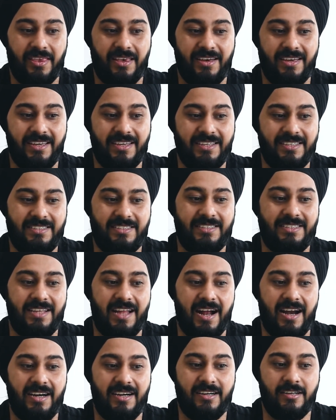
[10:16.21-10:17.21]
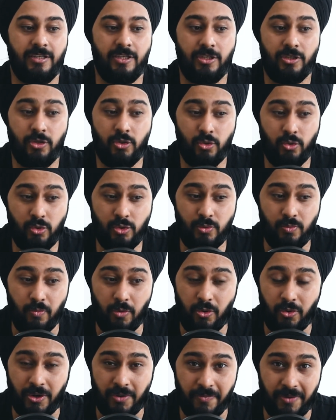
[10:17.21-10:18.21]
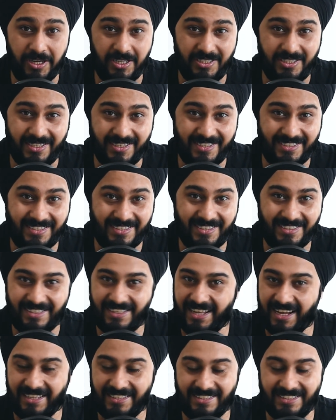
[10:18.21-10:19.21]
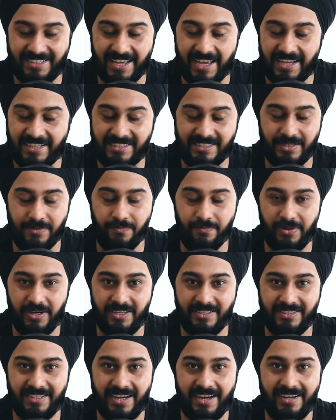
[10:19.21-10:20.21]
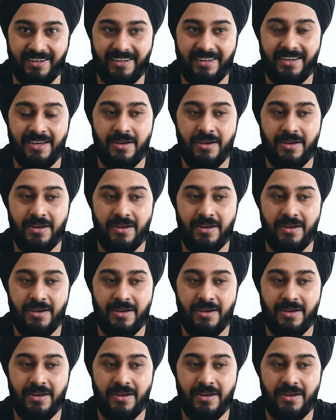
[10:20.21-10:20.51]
is that use more images. That's as simple as that.